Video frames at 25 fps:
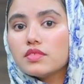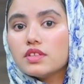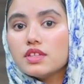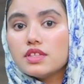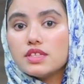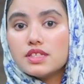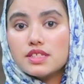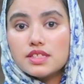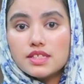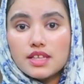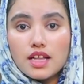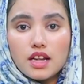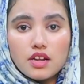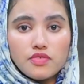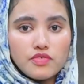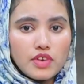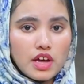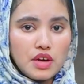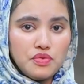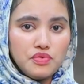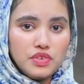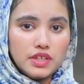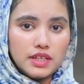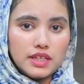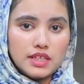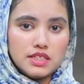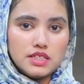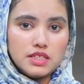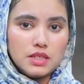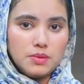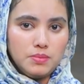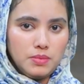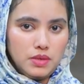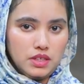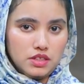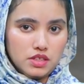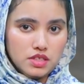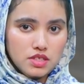Self-efficacy
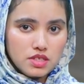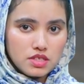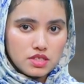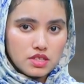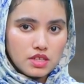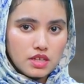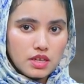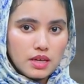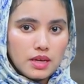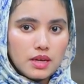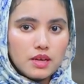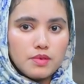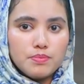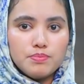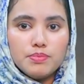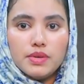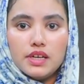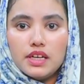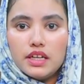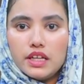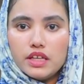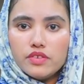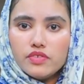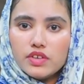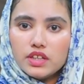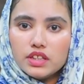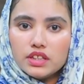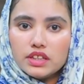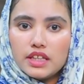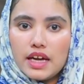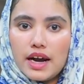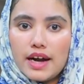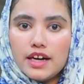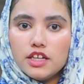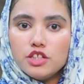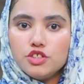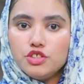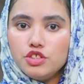means believing
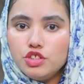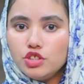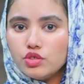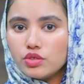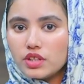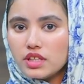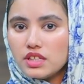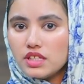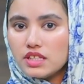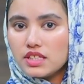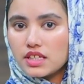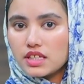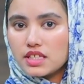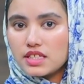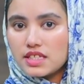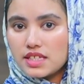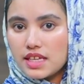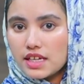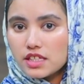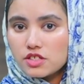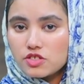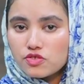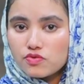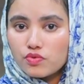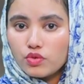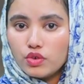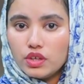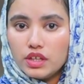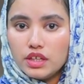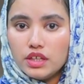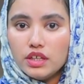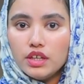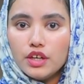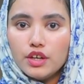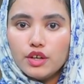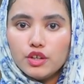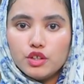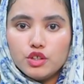that you can successfully
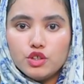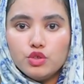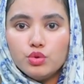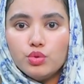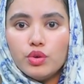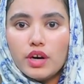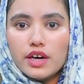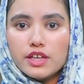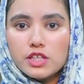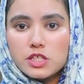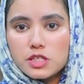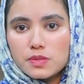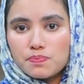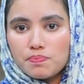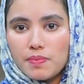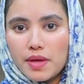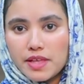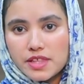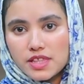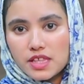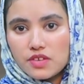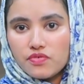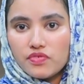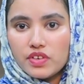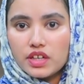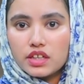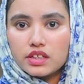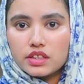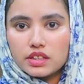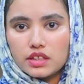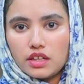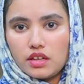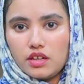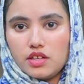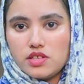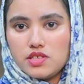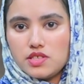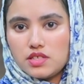do a specific
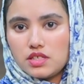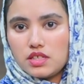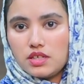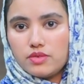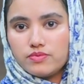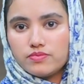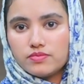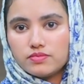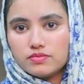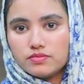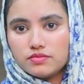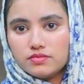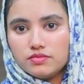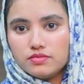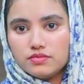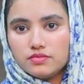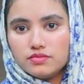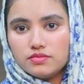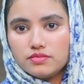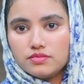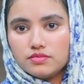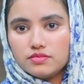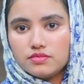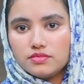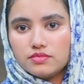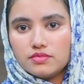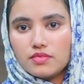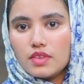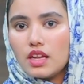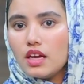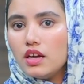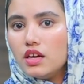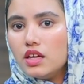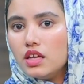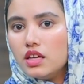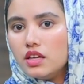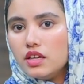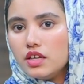task.
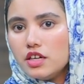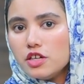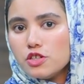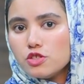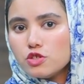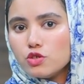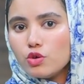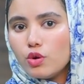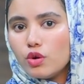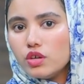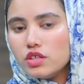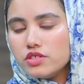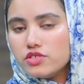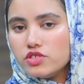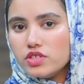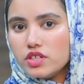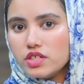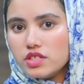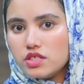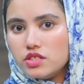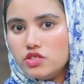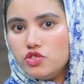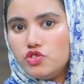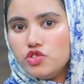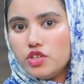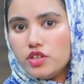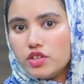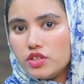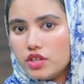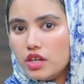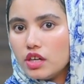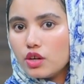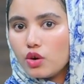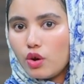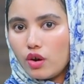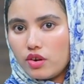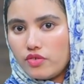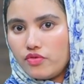It's not just
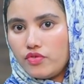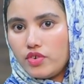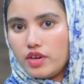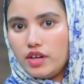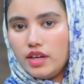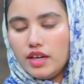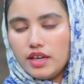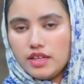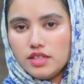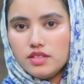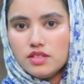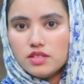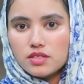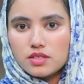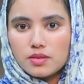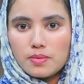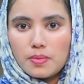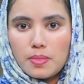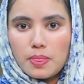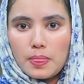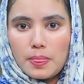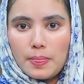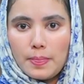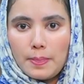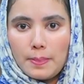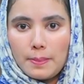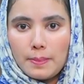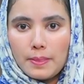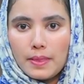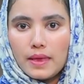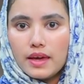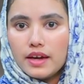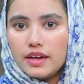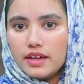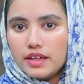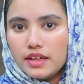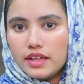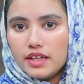general confidence,
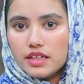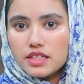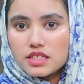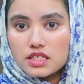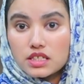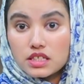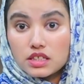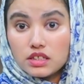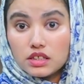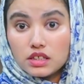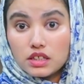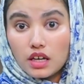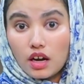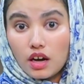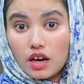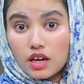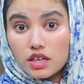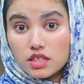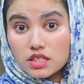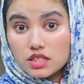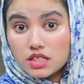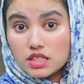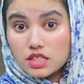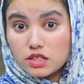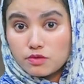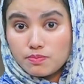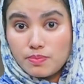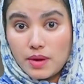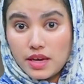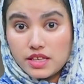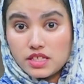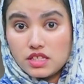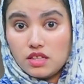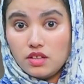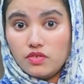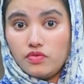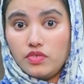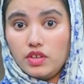it's task
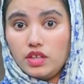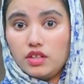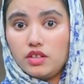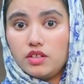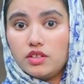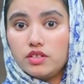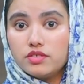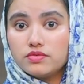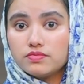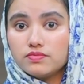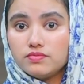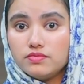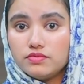specific.